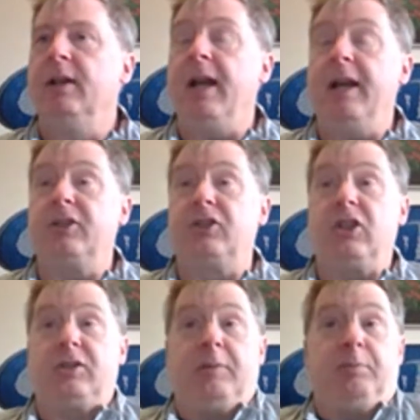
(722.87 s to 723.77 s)
And
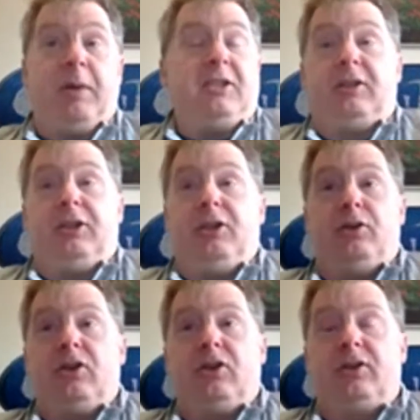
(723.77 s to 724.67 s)
it basically
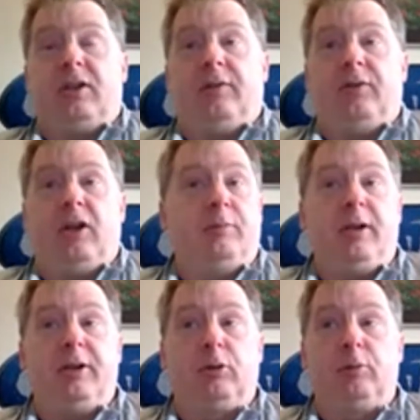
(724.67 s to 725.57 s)
uses
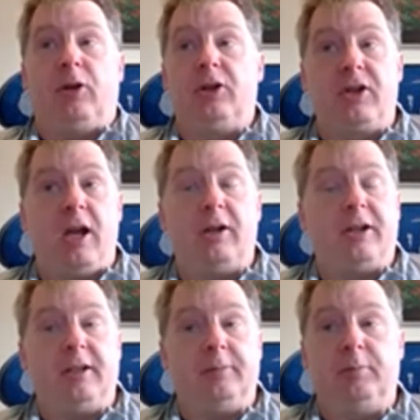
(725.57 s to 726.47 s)
availability group
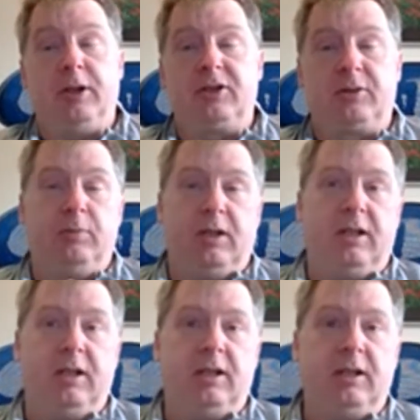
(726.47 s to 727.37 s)
functionality, but it's
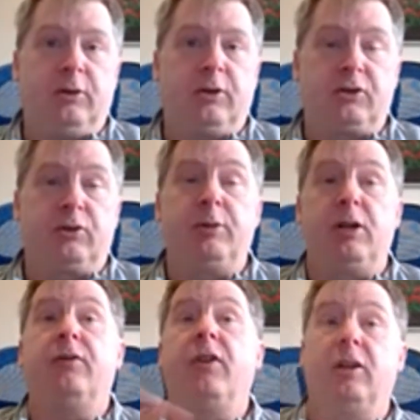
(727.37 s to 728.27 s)
or distributed